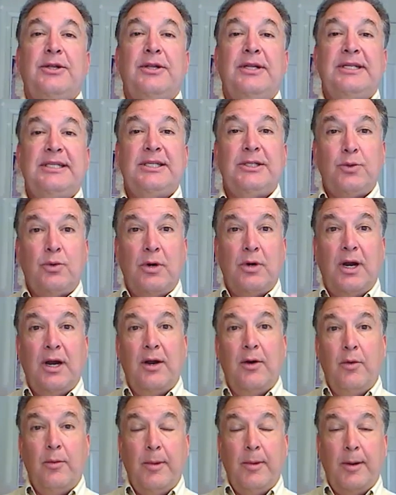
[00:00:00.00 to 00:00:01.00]
And so this is
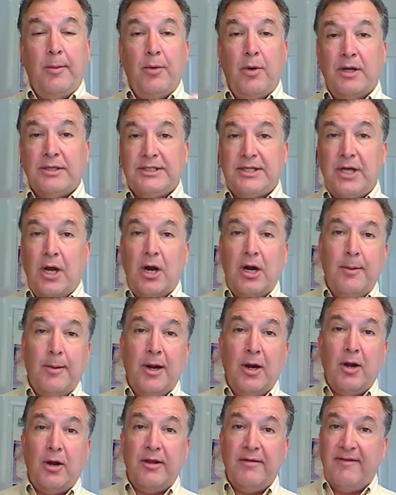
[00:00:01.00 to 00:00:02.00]
where I remember I was
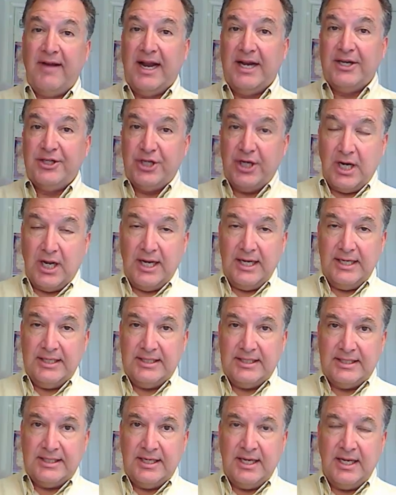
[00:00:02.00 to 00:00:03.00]
talking about all the flashing
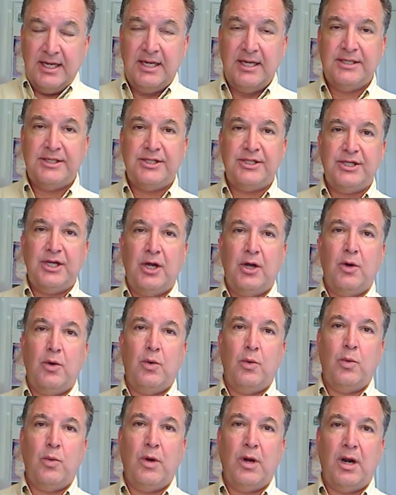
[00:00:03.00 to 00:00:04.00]
lights.
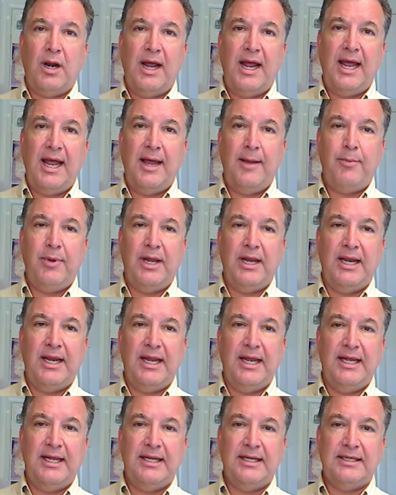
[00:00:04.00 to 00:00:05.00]
So what'll
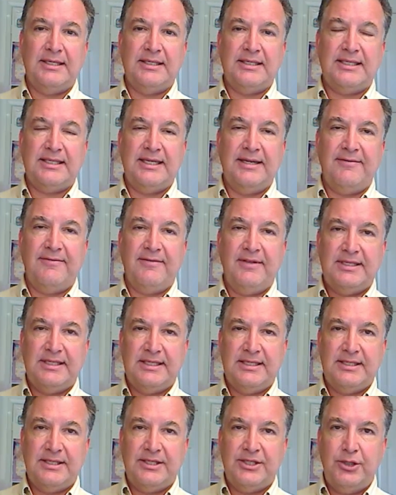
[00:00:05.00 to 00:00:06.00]
happen is, if
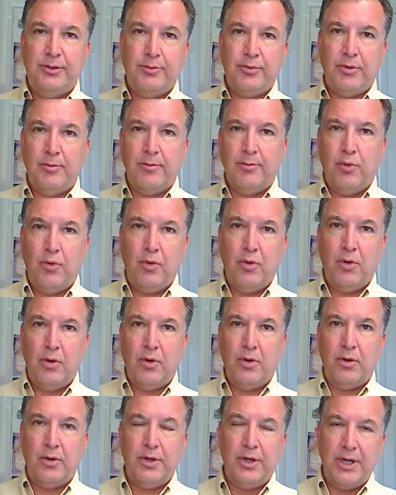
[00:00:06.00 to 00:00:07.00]
this is super
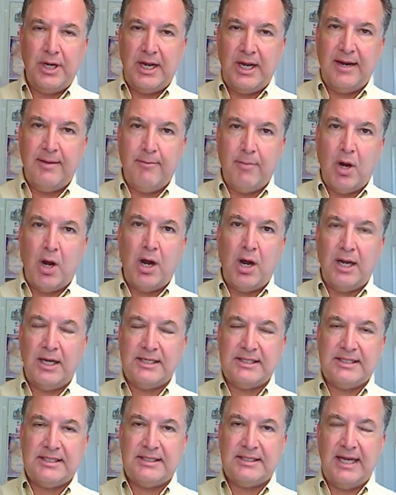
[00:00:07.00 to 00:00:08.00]
important, you got a
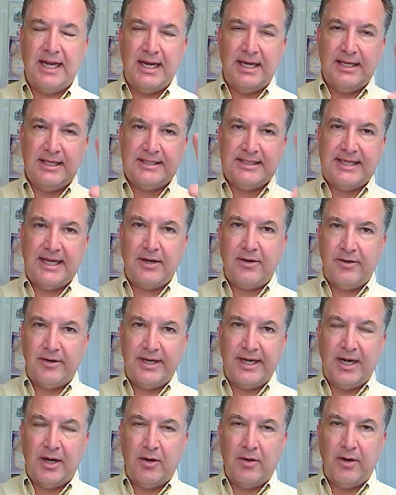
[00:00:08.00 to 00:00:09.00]
boss and the
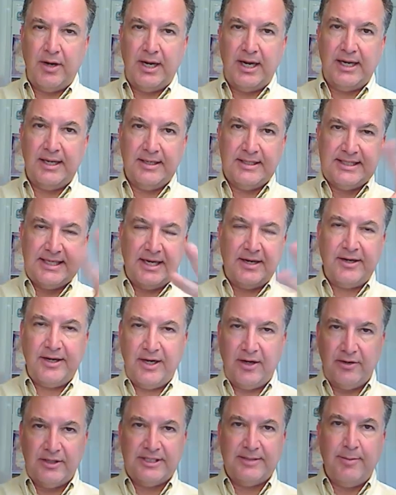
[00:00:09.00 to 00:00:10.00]

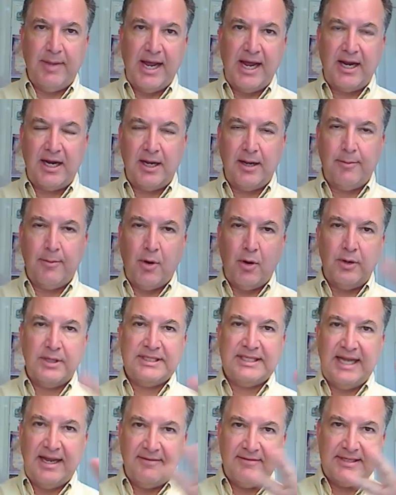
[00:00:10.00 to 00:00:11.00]
secretary's backup
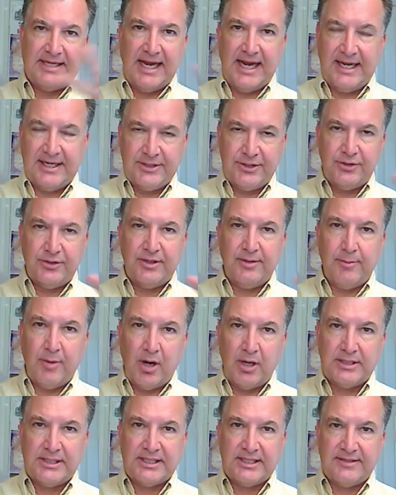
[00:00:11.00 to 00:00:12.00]
always has to answer
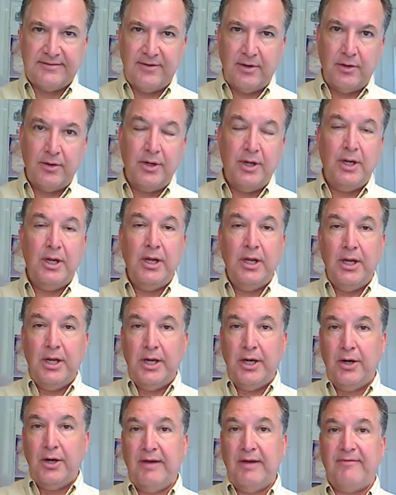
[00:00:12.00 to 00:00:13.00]
the boss's phone.
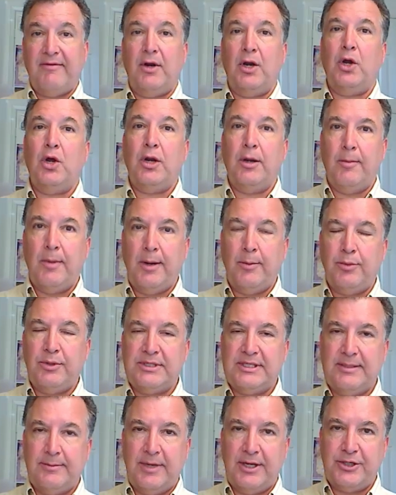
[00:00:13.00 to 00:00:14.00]
You're going to have to load them
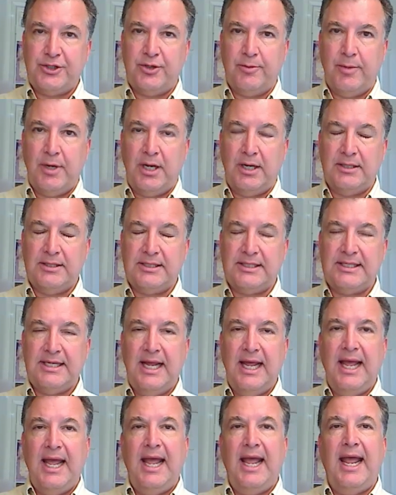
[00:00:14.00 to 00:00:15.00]
up with some extra
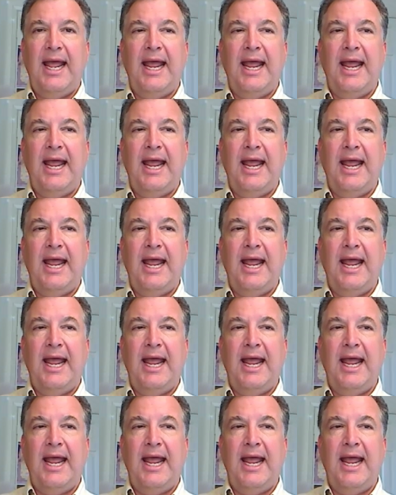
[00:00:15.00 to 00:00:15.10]
buttons.